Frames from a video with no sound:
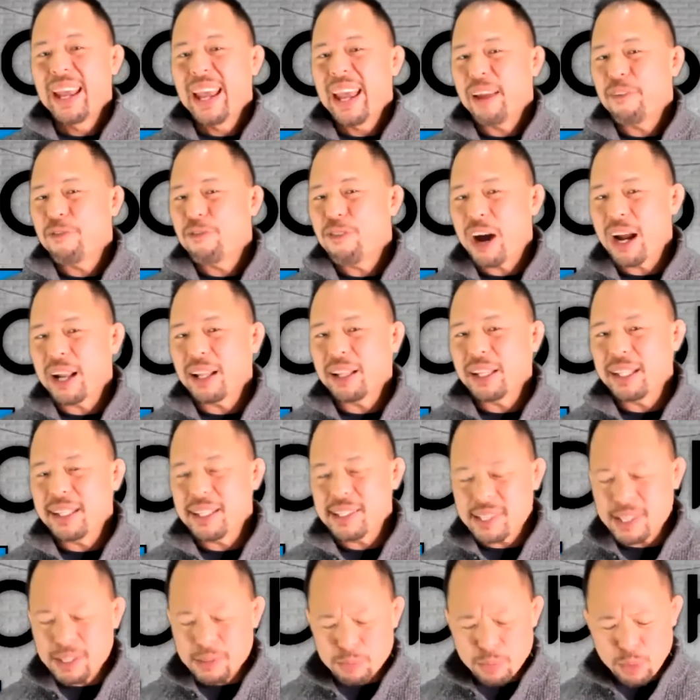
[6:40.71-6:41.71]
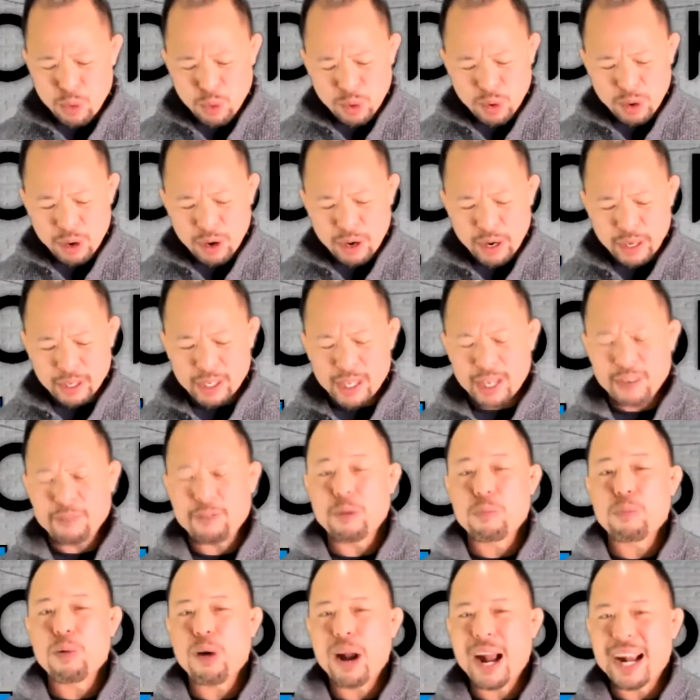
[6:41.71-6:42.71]
And finally, this is more on kind of a
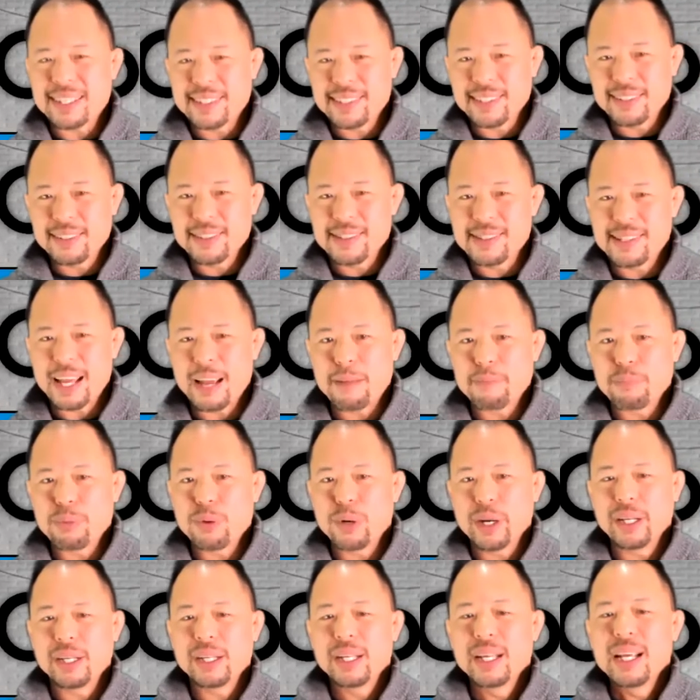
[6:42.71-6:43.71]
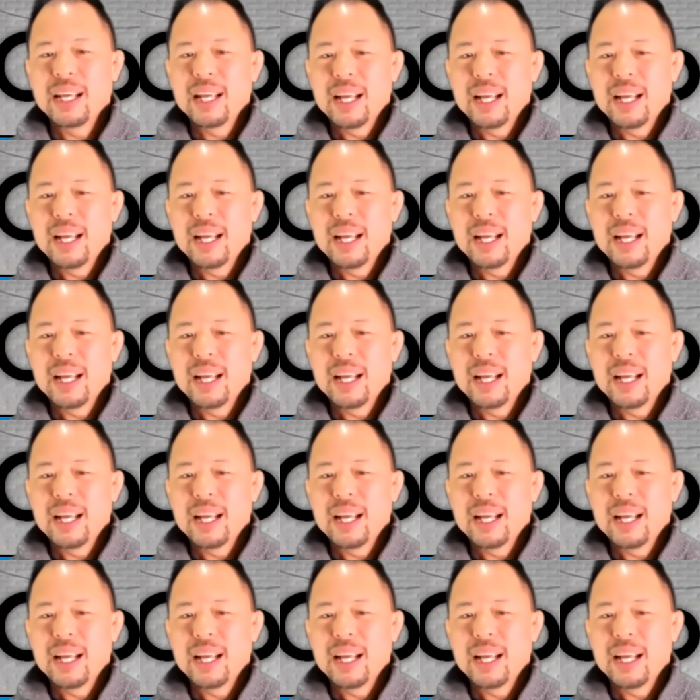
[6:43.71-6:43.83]
practical standpoint.